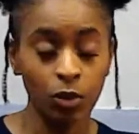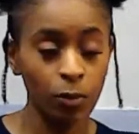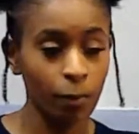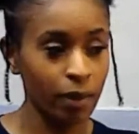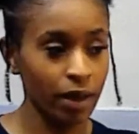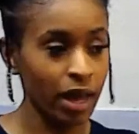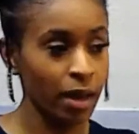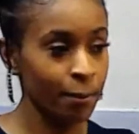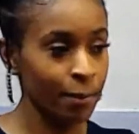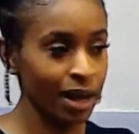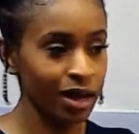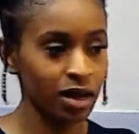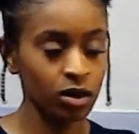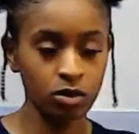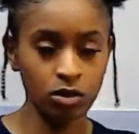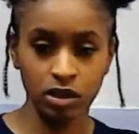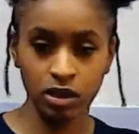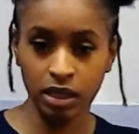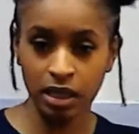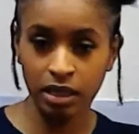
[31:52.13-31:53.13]
Am I going to
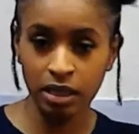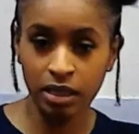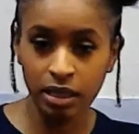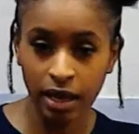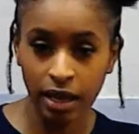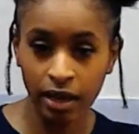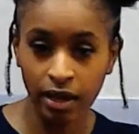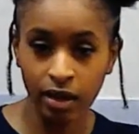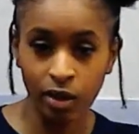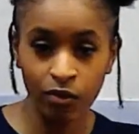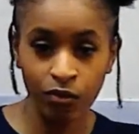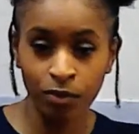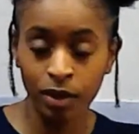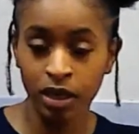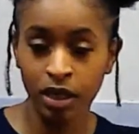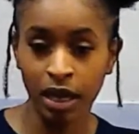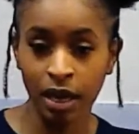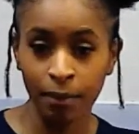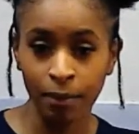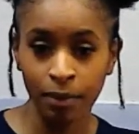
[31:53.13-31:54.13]
sit in that of me
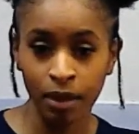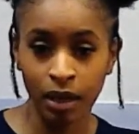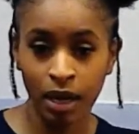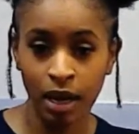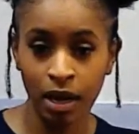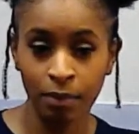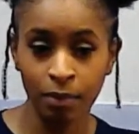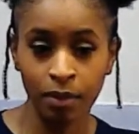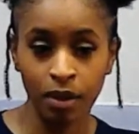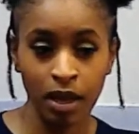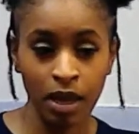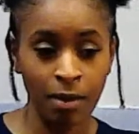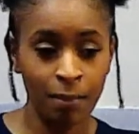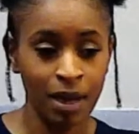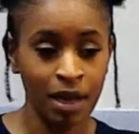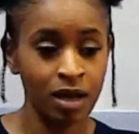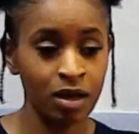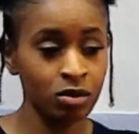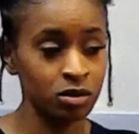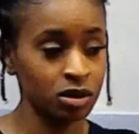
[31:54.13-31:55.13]
not being happy? Am I
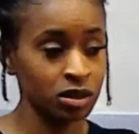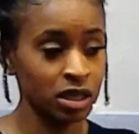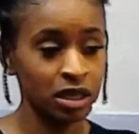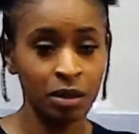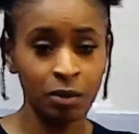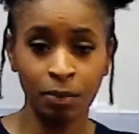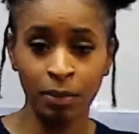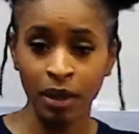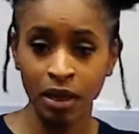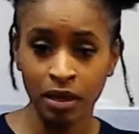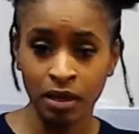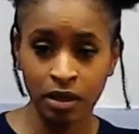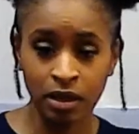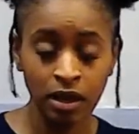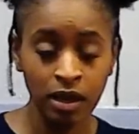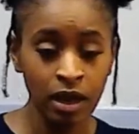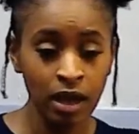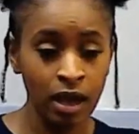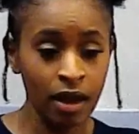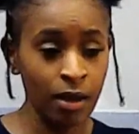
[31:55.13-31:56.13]
going to sit in pity?
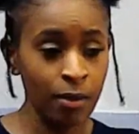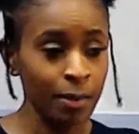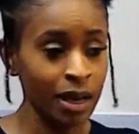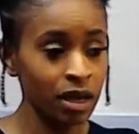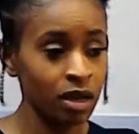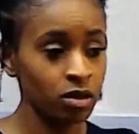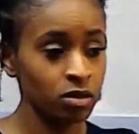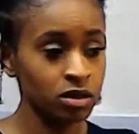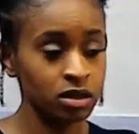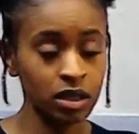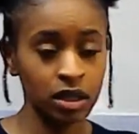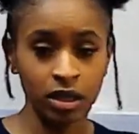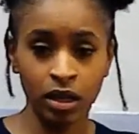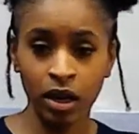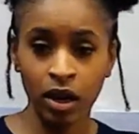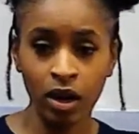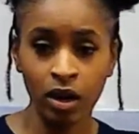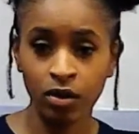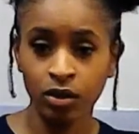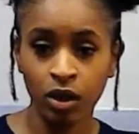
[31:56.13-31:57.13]
Am I going to sit in
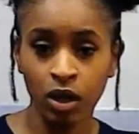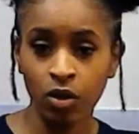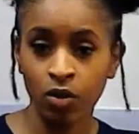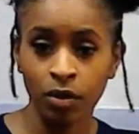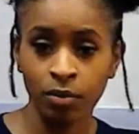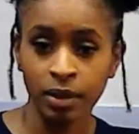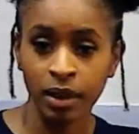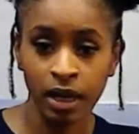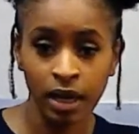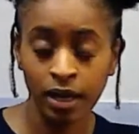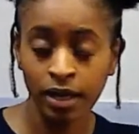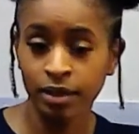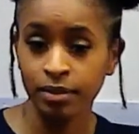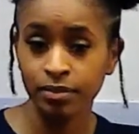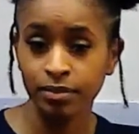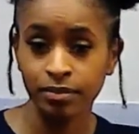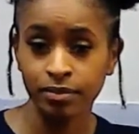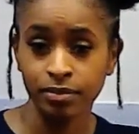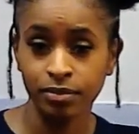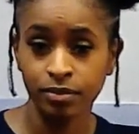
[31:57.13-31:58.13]
hurt? No, I'm not.
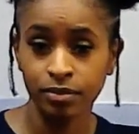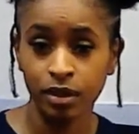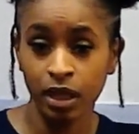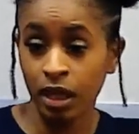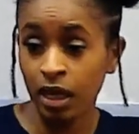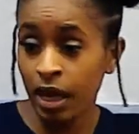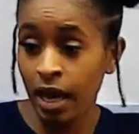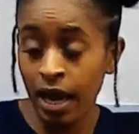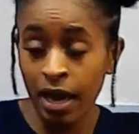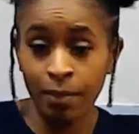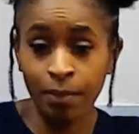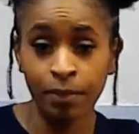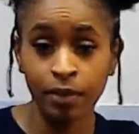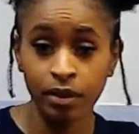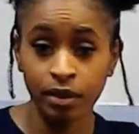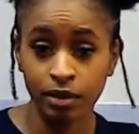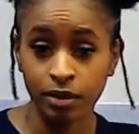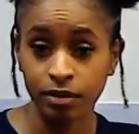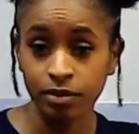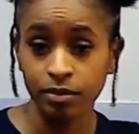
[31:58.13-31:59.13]
It happened.
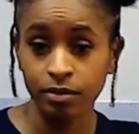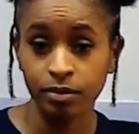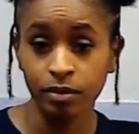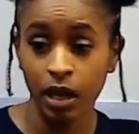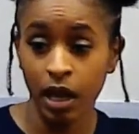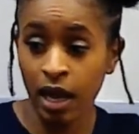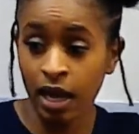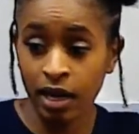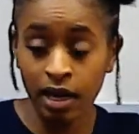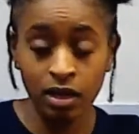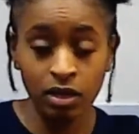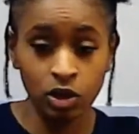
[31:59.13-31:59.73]
I can't